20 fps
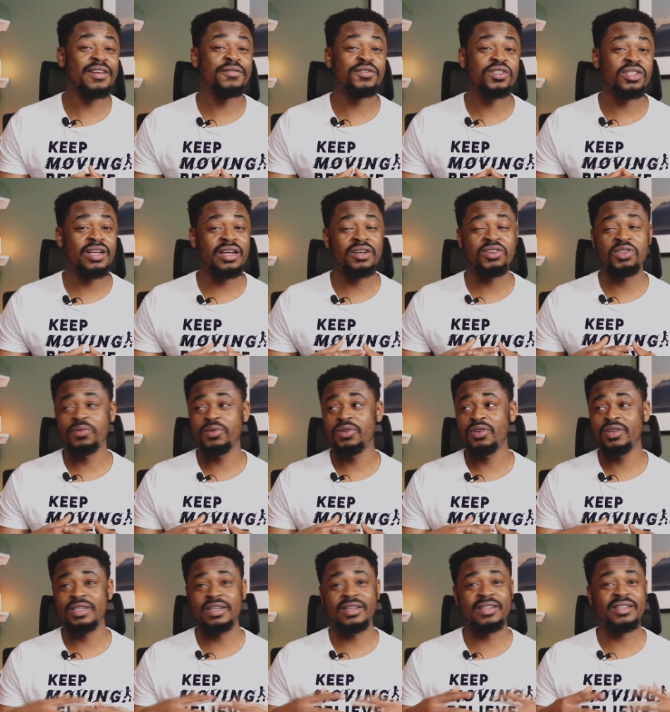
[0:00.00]
And if you see that those
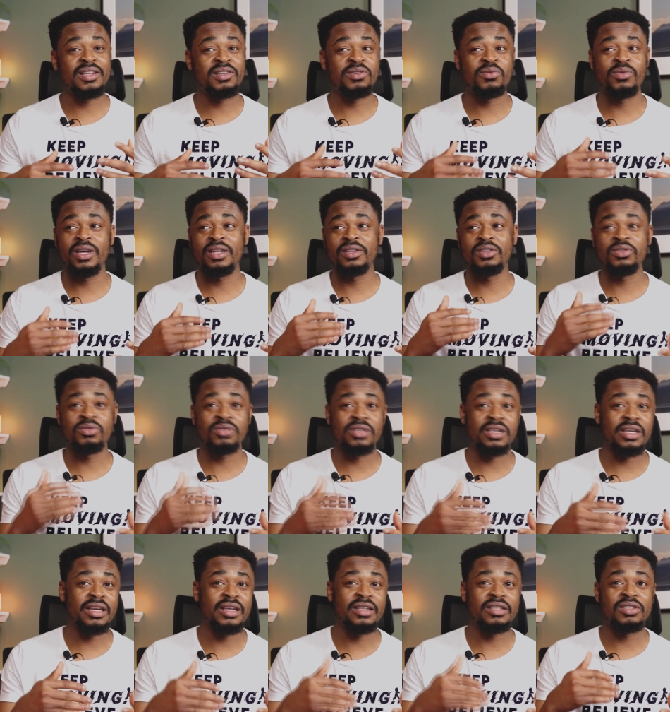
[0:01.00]
products are selling well in the
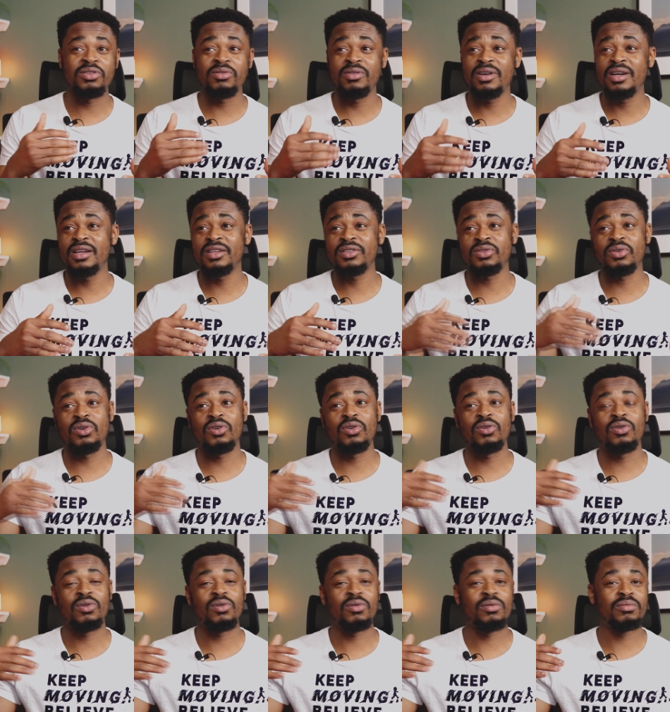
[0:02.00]
UK, in the US
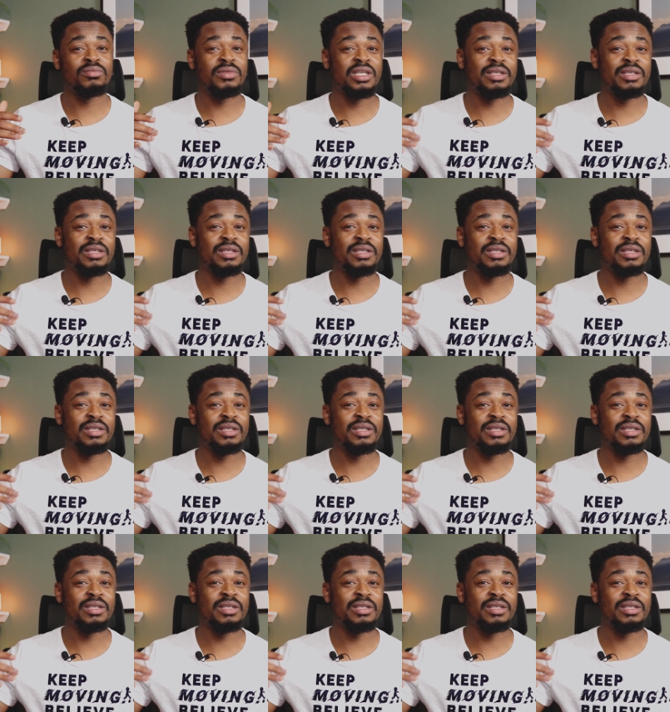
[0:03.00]
or